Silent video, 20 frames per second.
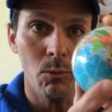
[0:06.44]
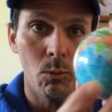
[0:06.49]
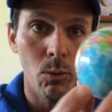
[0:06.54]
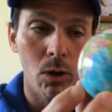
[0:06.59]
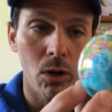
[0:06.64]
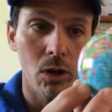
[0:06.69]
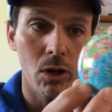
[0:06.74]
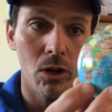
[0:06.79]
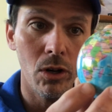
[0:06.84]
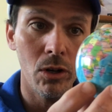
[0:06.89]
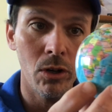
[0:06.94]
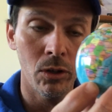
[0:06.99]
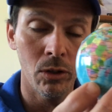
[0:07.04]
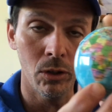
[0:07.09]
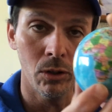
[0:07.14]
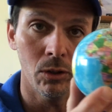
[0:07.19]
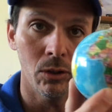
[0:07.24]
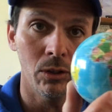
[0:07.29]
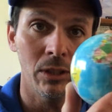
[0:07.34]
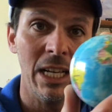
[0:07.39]

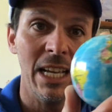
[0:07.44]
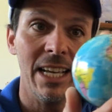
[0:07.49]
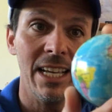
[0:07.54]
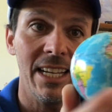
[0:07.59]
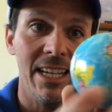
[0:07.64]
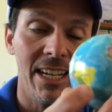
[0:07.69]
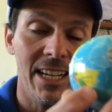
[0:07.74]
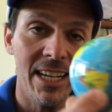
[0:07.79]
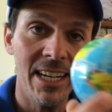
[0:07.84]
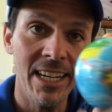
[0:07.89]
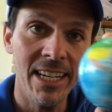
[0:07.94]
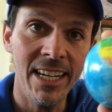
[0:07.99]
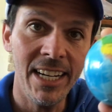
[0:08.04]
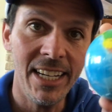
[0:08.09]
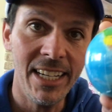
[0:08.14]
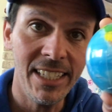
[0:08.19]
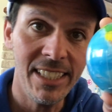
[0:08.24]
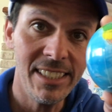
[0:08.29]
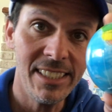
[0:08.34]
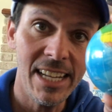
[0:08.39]
world in
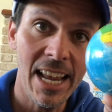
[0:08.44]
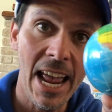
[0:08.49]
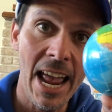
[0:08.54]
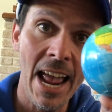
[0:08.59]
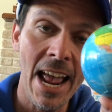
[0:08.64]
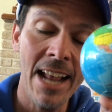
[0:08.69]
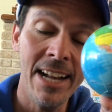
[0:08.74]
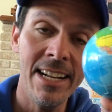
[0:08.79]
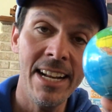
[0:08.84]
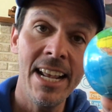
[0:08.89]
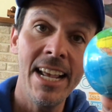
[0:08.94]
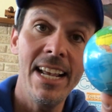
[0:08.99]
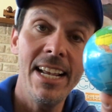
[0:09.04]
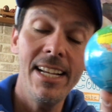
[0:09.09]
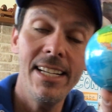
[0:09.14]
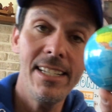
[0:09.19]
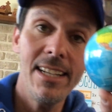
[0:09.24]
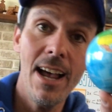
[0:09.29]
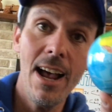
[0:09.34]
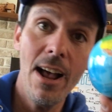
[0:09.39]
his hand.
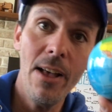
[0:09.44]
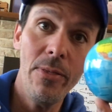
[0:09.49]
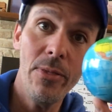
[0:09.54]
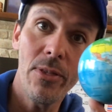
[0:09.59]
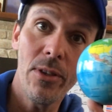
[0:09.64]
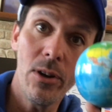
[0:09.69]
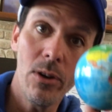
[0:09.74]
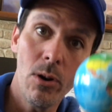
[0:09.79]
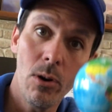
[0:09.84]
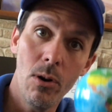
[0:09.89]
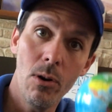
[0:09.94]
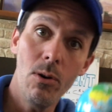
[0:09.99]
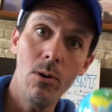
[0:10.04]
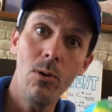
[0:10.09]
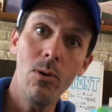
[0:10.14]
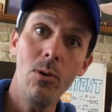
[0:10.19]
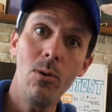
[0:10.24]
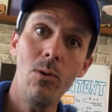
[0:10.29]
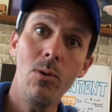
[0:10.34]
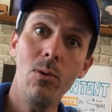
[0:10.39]
He's got the
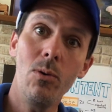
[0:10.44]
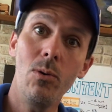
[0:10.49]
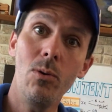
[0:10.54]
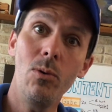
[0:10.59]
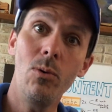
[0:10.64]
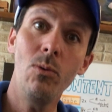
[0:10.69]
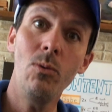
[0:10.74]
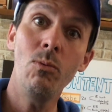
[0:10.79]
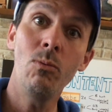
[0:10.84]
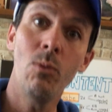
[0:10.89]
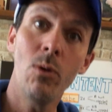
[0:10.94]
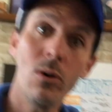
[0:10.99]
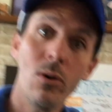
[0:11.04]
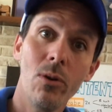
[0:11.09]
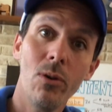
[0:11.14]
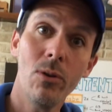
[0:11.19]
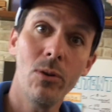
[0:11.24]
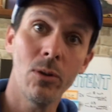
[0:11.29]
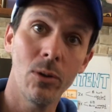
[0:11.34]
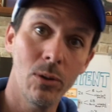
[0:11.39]
whole
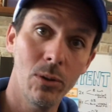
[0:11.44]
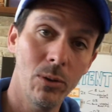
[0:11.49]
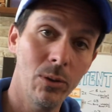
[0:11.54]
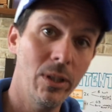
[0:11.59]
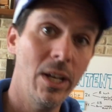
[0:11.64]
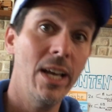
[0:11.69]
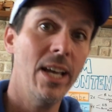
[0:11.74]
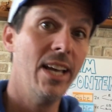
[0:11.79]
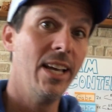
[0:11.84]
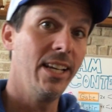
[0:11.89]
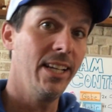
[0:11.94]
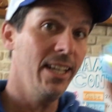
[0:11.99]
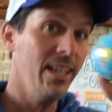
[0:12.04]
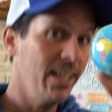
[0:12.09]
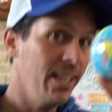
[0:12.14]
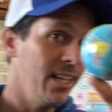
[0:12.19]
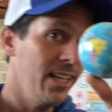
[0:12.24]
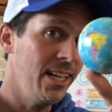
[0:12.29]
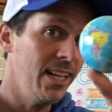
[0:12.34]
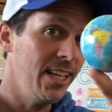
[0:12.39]
world
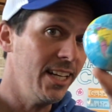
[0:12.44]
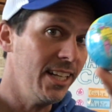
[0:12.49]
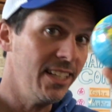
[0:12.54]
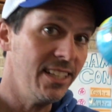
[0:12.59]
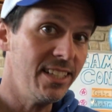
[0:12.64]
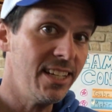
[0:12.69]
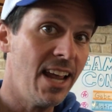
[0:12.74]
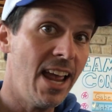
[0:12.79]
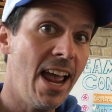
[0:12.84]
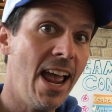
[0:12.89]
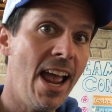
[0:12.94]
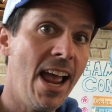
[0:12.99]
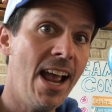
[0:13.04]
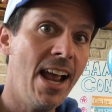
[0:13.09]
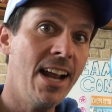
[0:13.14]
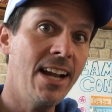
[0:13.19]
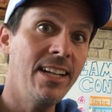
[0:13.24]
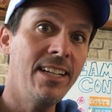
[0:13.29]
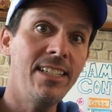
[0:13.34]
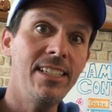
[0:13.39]
in his
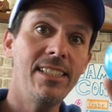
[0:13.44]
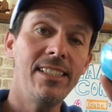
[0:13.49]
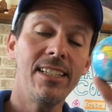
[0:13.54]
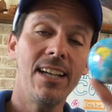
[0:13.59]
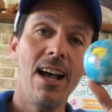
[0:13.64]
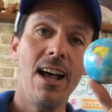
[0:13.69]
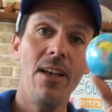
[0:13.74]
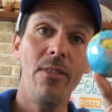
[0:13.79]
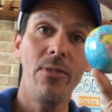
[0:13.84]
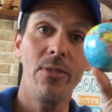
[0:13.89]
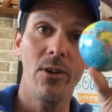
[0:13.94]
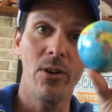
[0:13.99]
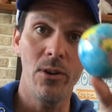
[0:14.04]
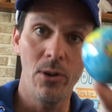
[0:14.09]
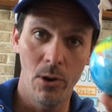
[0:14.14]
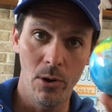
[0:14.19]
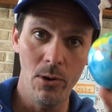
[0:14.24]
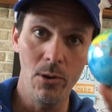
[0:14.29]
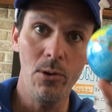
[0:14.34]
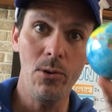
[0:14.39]
hand. He's got the
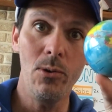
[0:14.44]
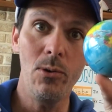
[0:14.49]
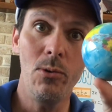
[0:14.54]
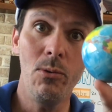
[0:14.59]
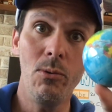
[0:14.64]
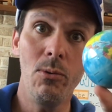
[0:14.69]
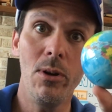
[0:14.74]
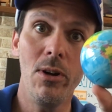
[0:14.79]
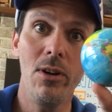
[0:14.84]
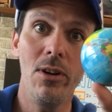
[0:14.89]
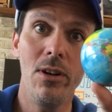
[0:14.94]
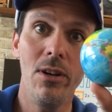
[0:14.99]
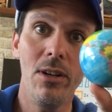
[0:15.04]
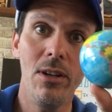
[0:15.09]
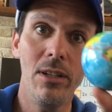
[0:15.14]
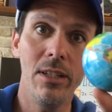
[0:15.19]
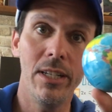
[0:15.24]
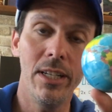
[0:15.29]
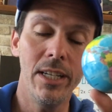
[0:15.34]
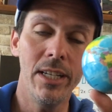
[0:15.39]
whole
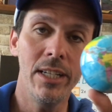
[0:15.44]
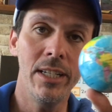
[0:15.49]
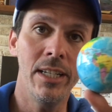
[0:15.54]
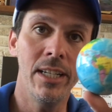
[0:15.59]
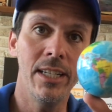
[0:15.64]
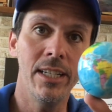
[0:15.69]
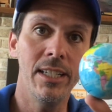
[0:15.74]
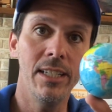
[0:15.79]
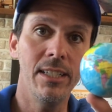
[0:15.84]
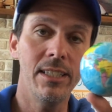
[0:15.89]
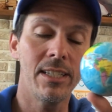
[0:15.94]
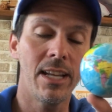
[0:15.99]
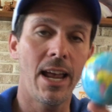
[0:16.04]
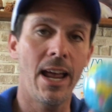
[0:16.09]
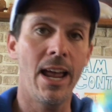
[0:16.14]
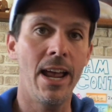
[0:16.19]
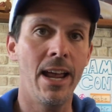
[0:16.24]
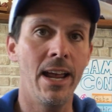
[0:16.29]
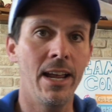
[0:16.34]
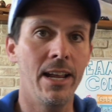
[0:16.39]
world in his
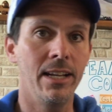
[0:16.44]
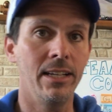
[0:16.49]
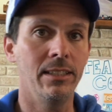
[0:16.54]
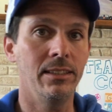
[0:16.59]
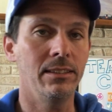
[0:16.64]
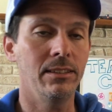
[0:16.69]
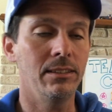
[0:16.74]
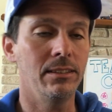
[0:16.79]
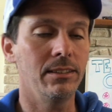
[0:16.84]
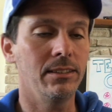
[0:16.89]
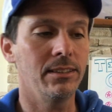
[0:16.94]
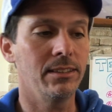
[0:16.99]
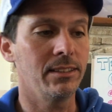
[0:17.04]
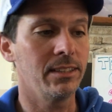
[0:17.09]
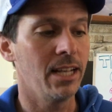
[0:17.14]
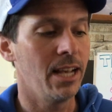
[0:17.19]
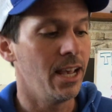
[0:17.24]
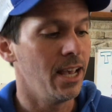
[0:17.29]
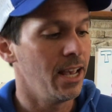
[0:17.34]
hands.